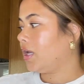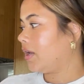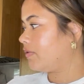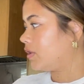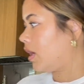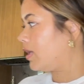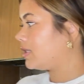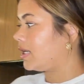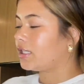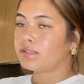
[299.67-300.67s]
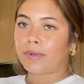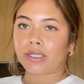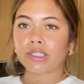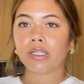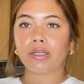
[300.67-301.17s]
If not, take a
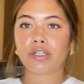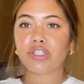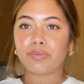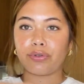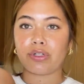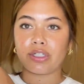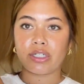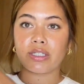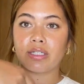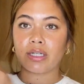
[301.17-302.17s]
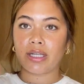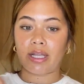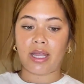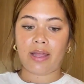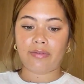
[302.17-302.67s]
spatula or spoon and just
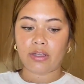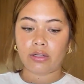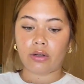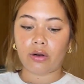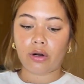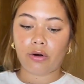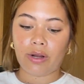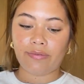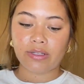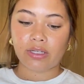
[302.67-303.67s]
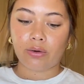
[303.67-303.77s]
get every little crevice and